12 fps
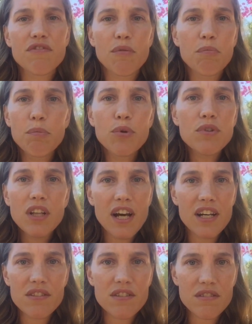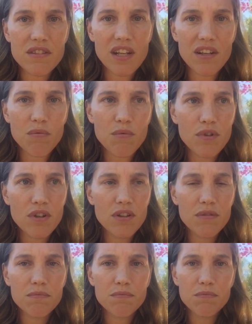from Buddhas that
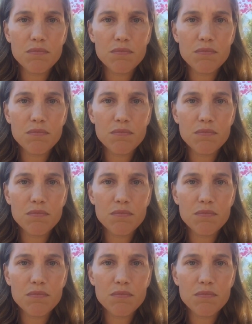were